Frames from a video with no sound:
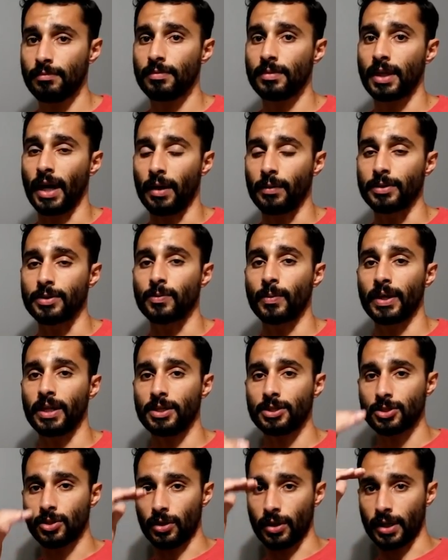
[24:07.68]
that was when he
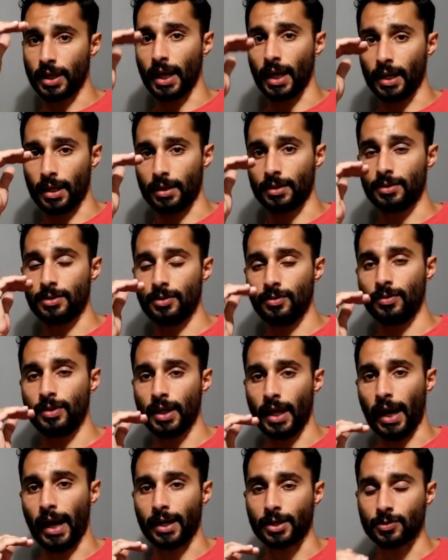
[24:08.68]
started getting into the
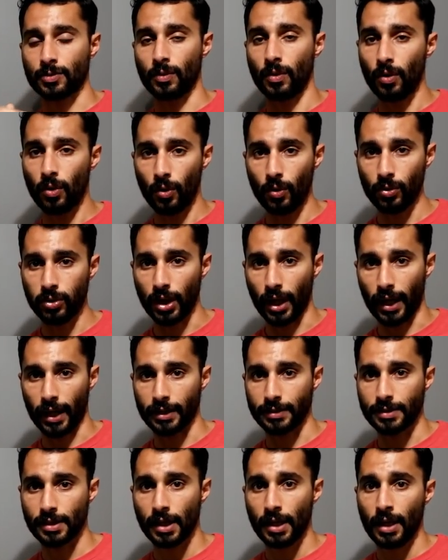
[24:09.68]
actual hold
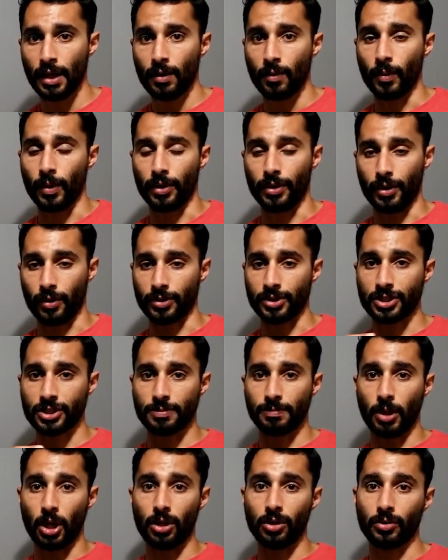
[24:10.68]
lines where they're
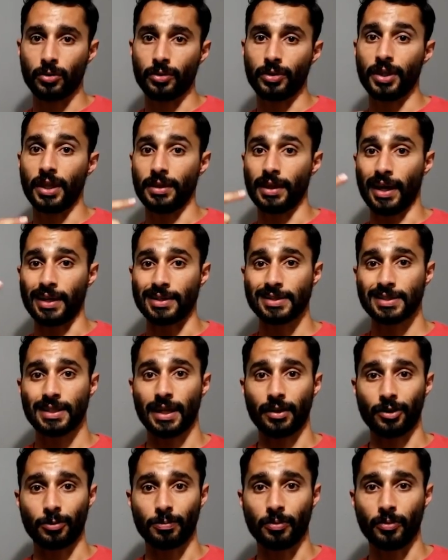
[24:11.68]
smaller than that
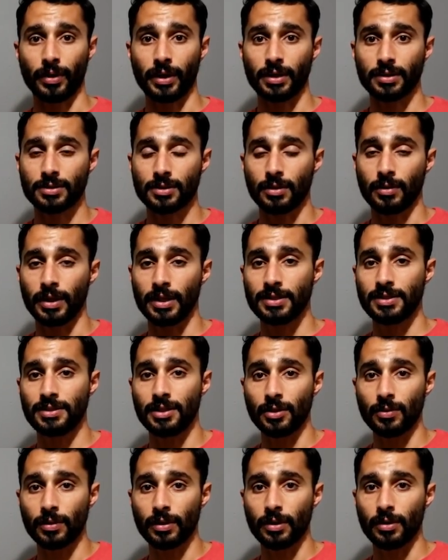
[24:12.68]
center point. So his
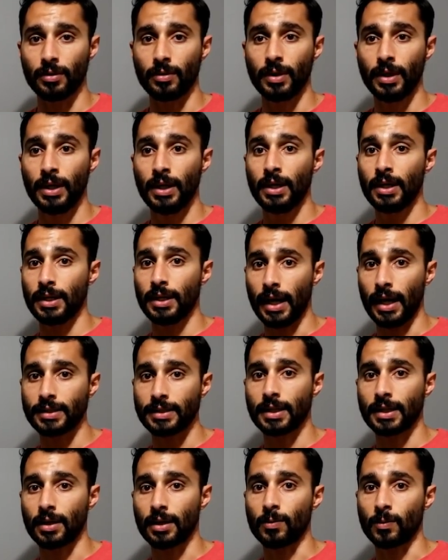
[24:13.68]
zero, he had
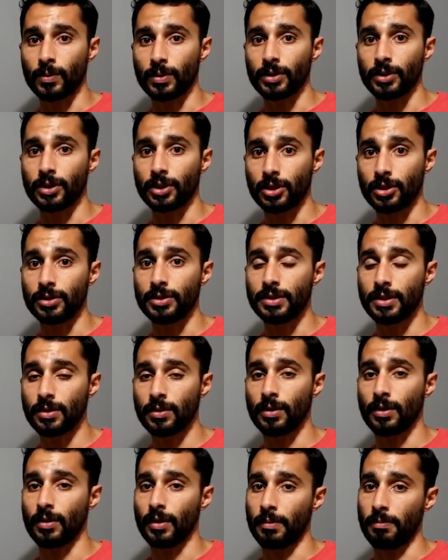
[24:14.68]
to get a really good
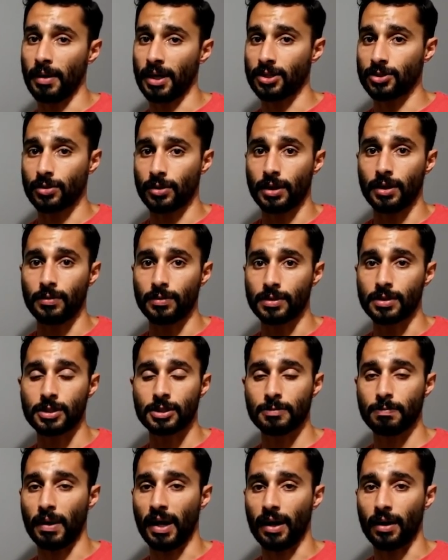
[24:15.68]
zero and make sure he was
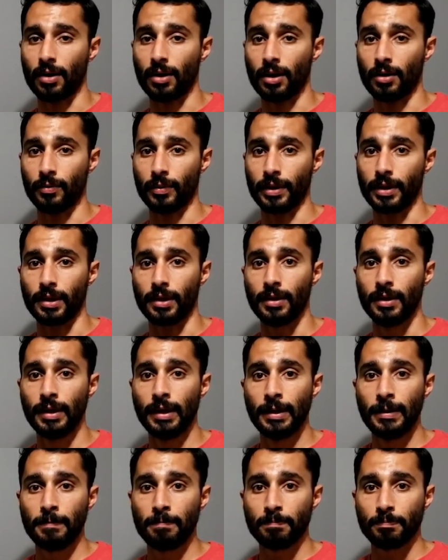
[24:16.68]
spot on with it
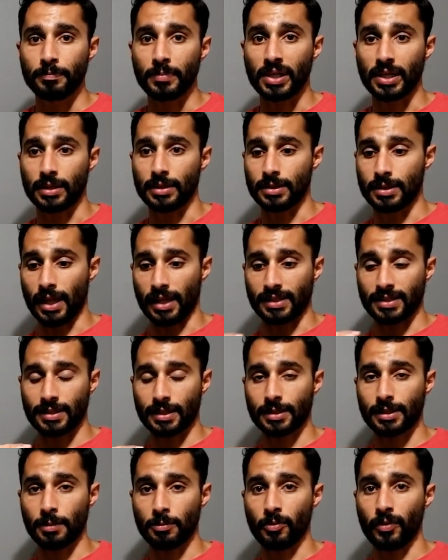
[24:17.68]
because that
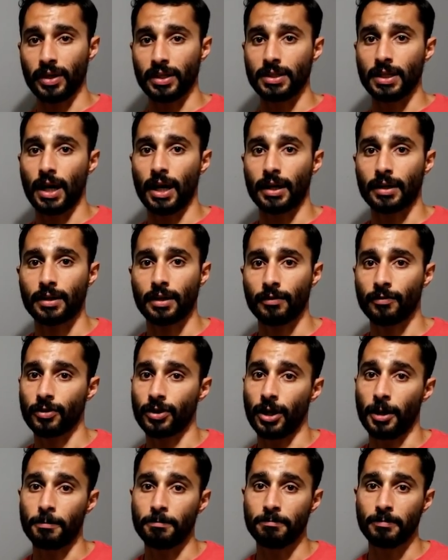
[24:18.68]
6MOA dot covered
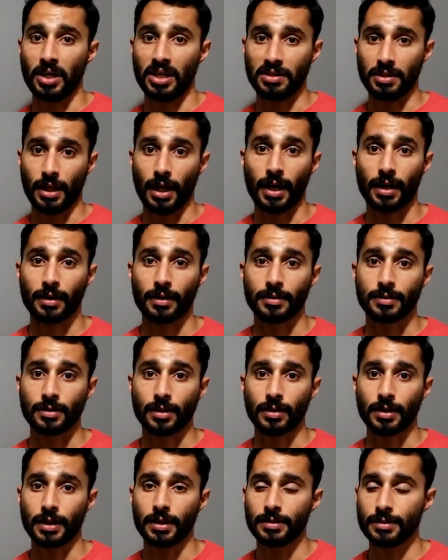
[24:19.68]
up a lot of the
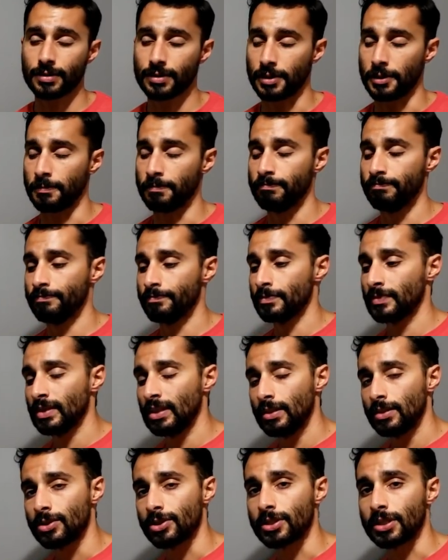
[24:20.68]
target. So
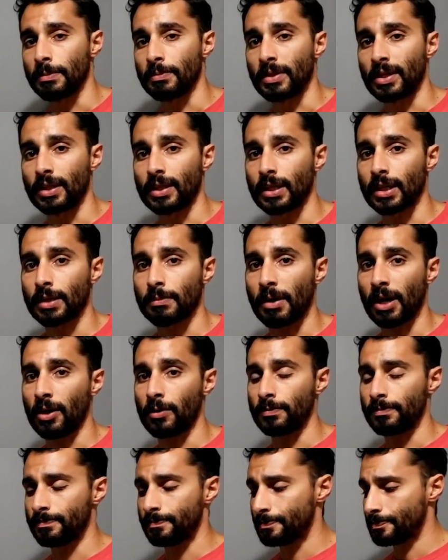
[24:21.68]
just something to think
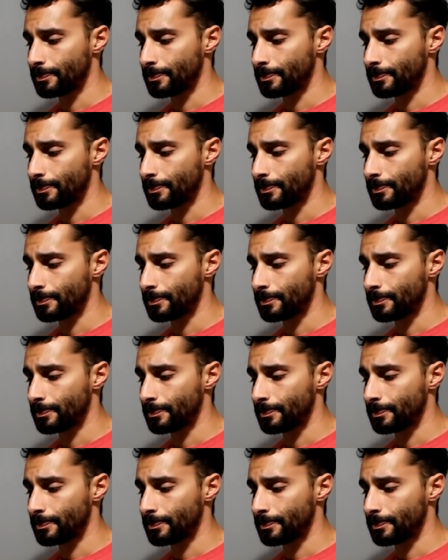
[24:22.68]
about